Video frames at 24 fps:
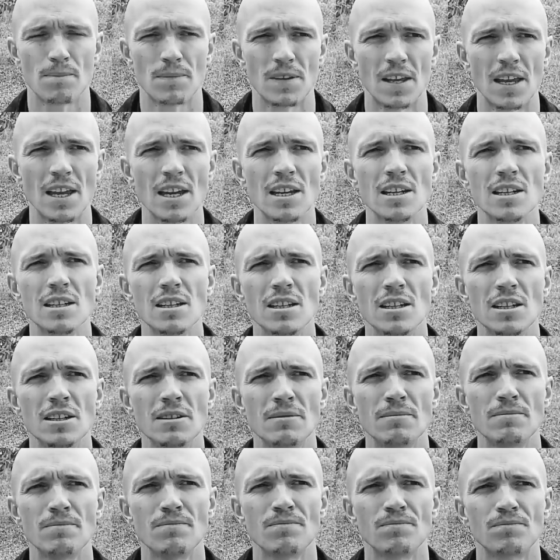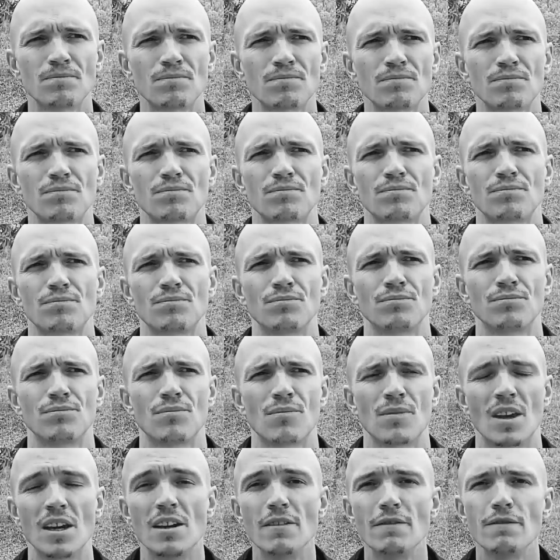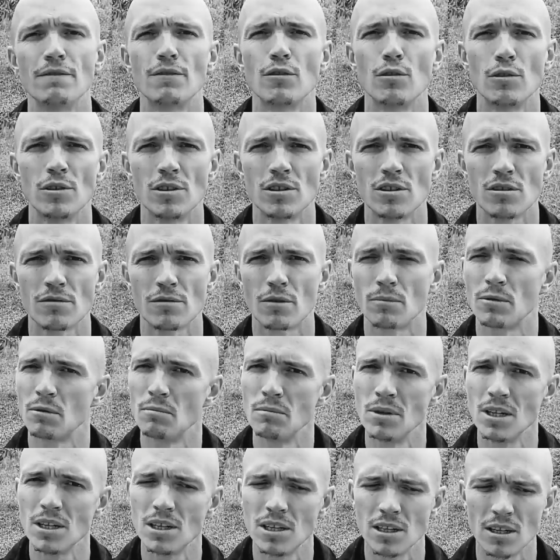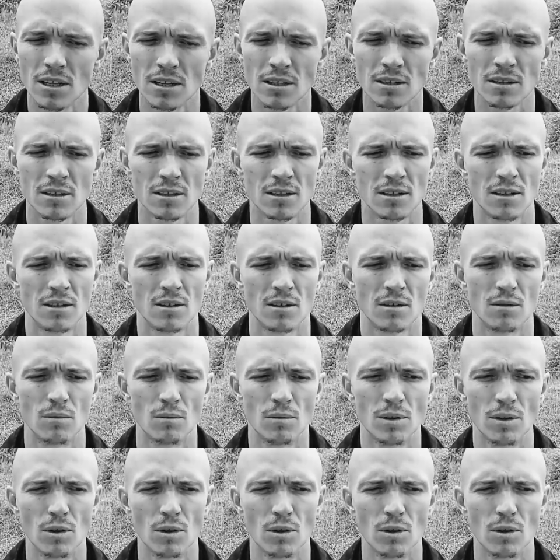any influence from the media, we